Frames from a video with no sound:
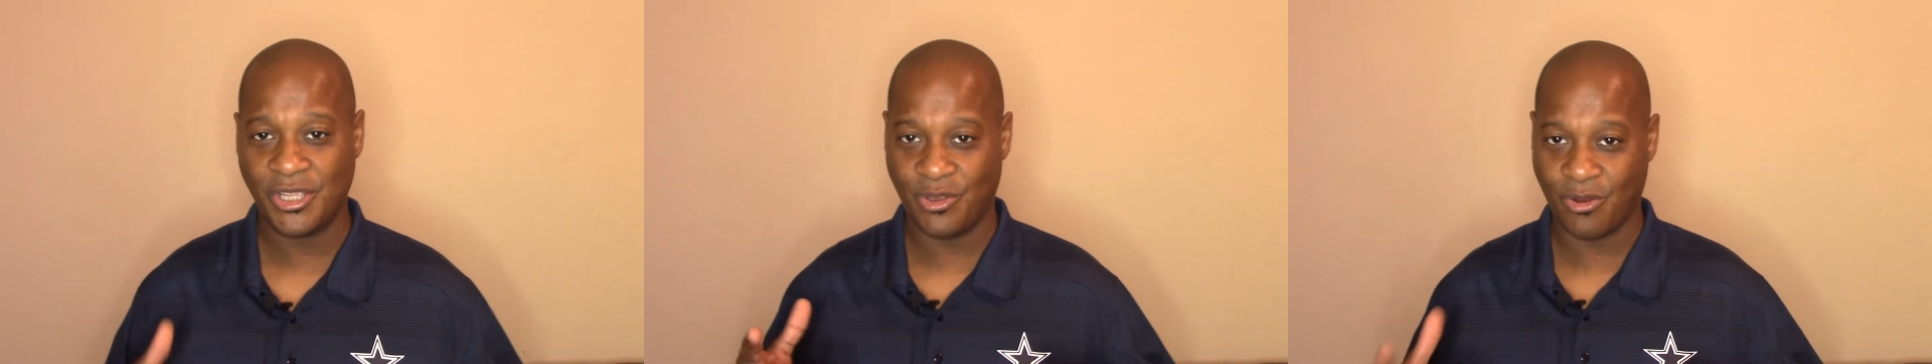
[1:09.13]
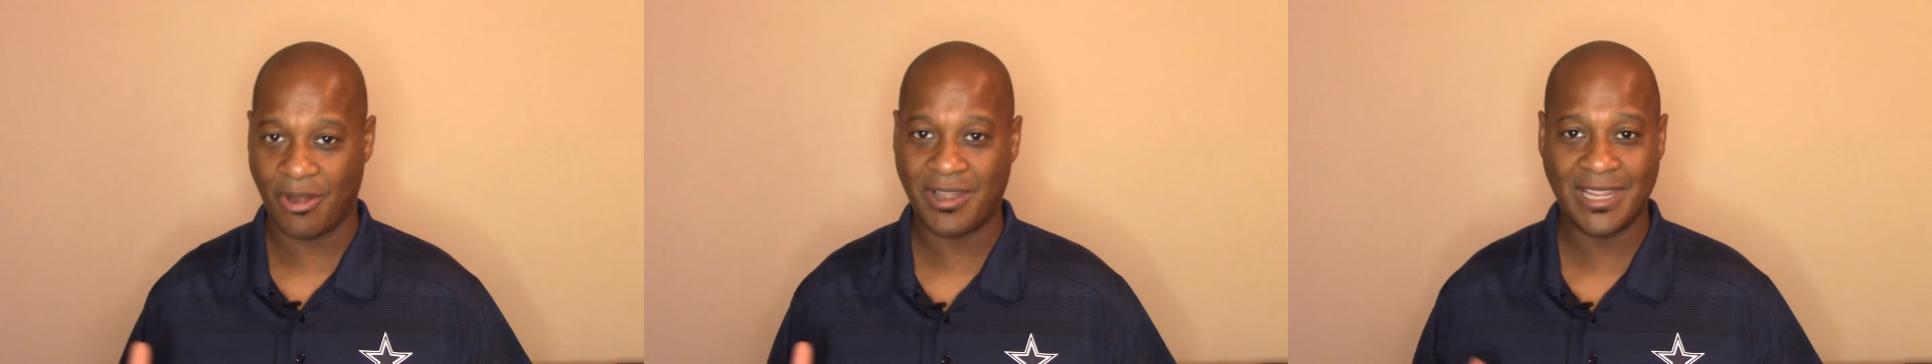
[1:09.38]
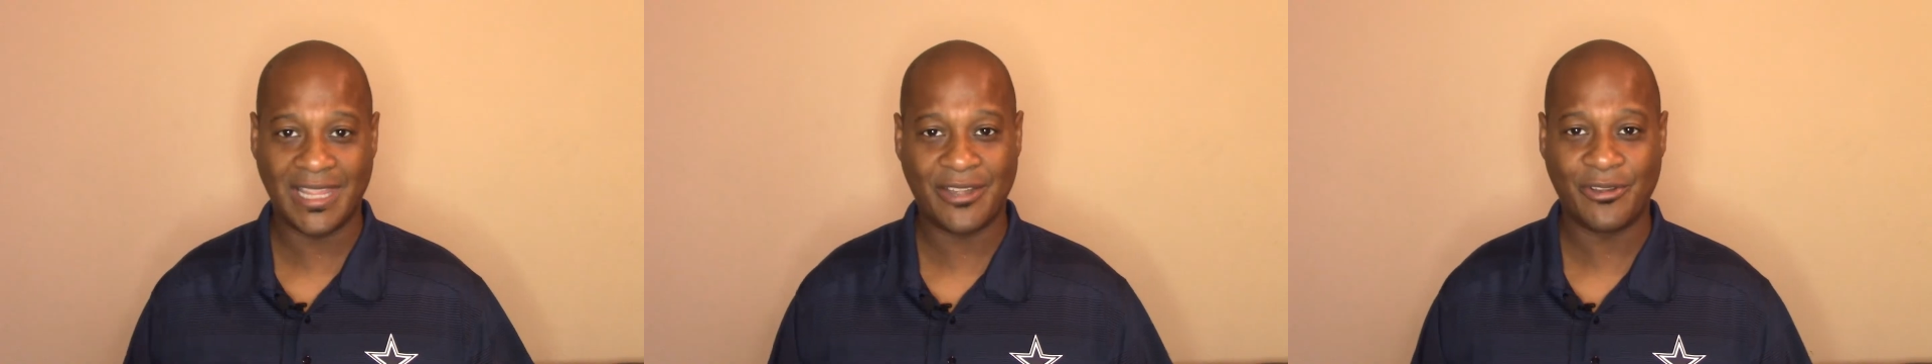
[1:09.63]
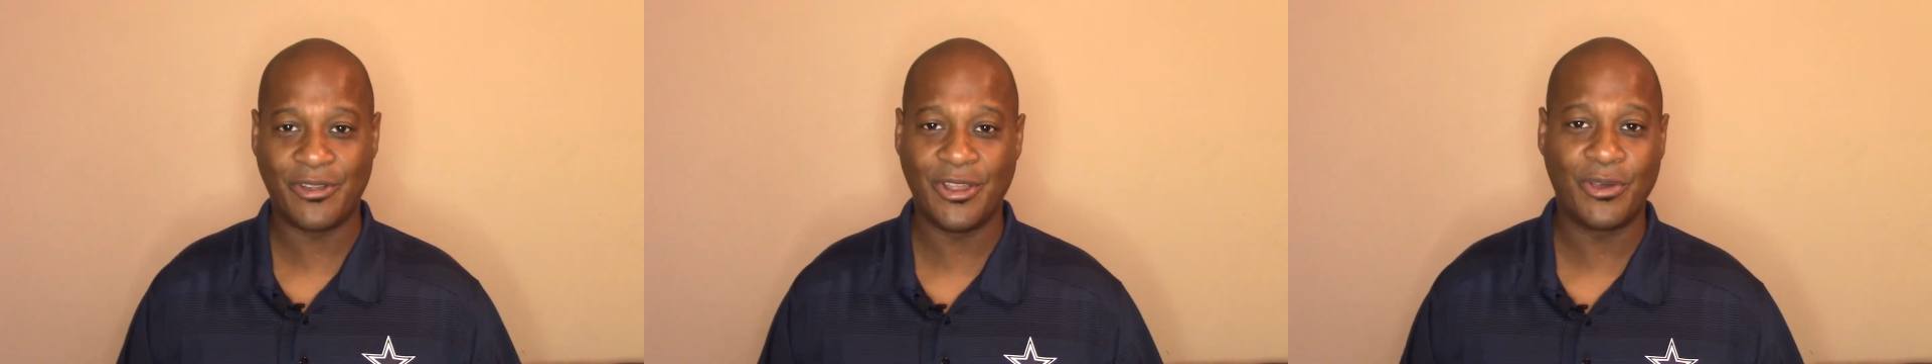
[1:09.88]
you already
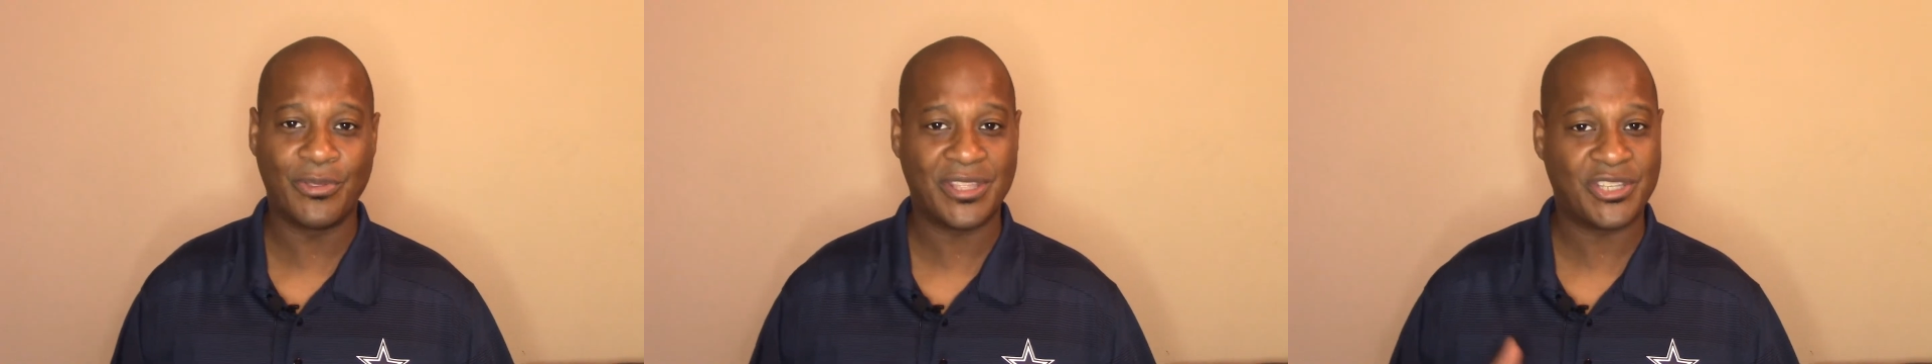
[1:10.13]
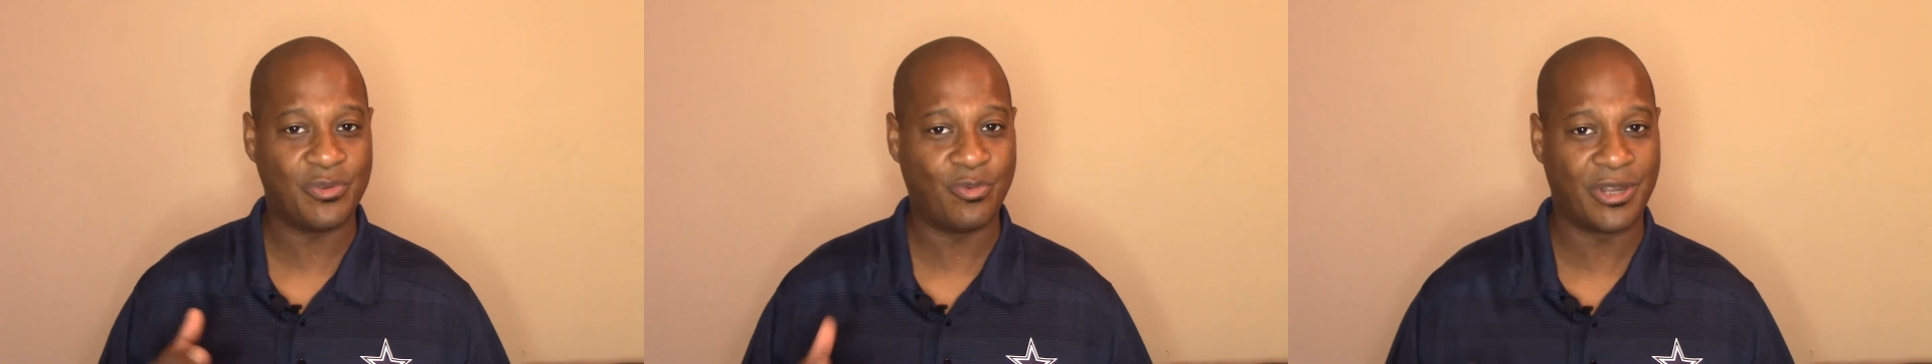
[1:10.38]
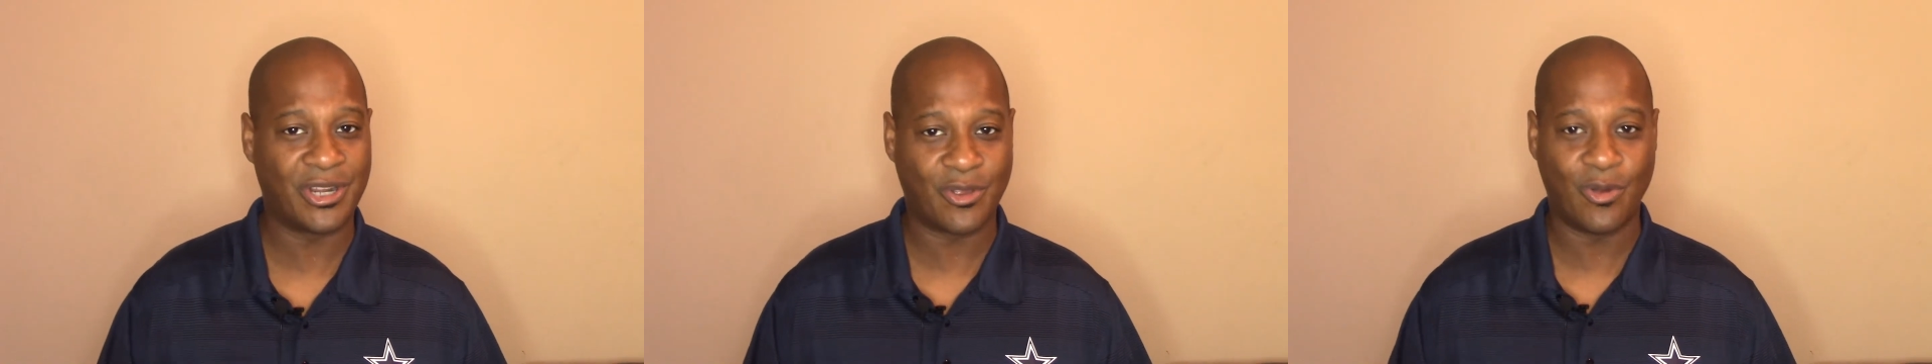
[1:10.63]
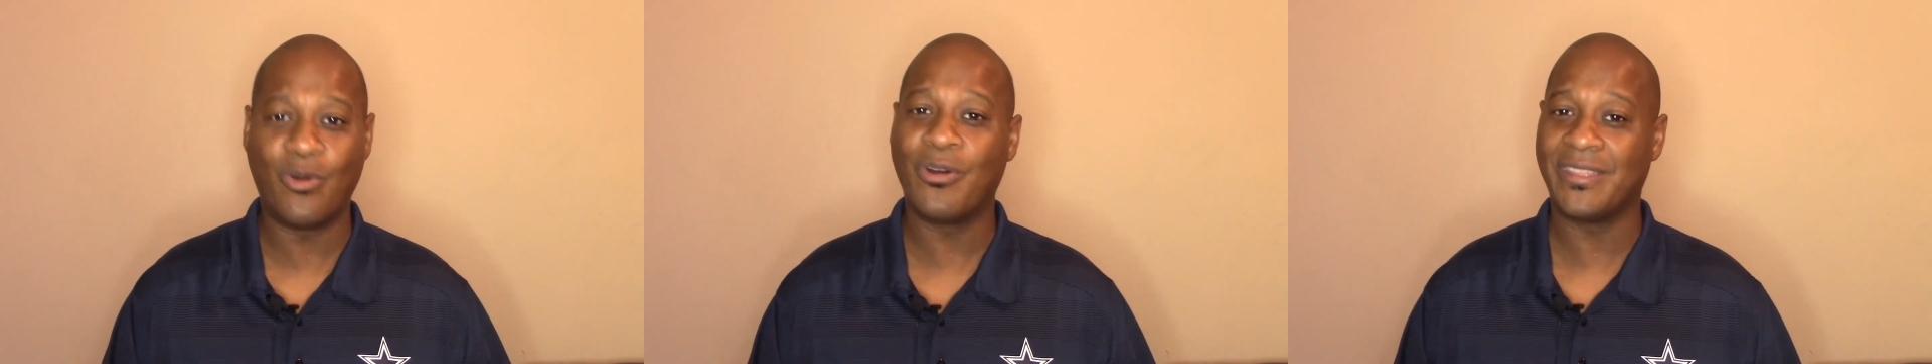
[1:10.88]
let her know that you want to
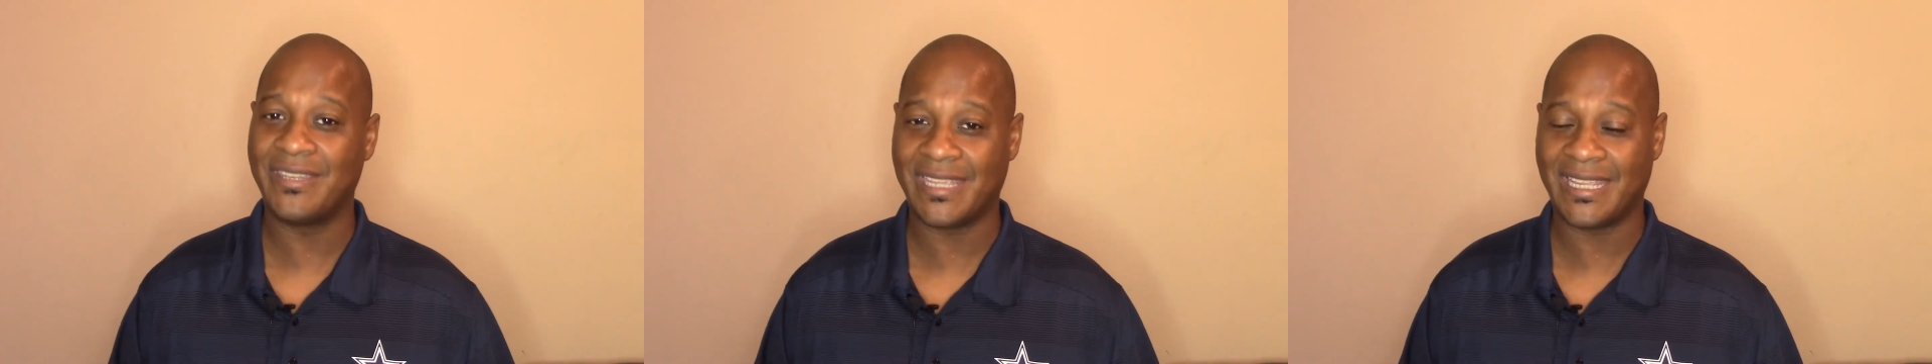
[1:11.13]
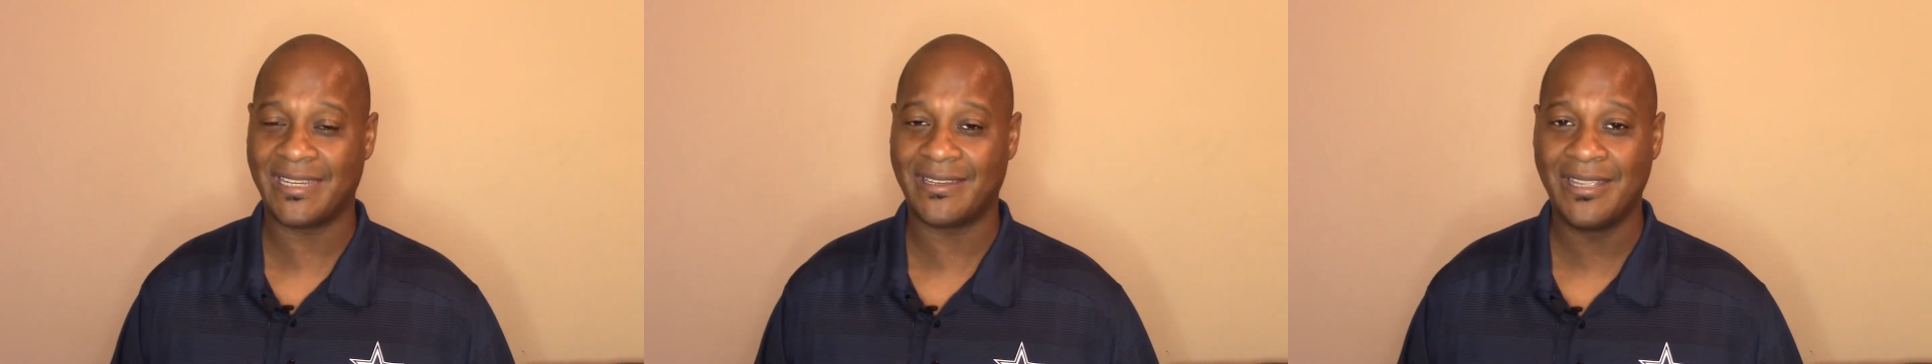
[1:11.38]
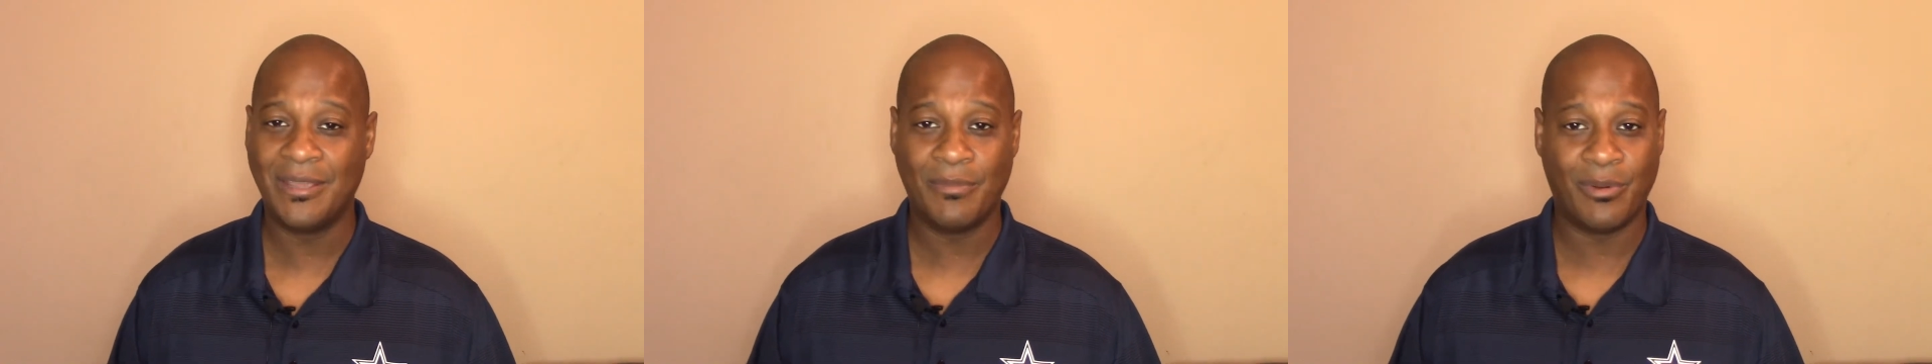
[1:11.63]
go on a date.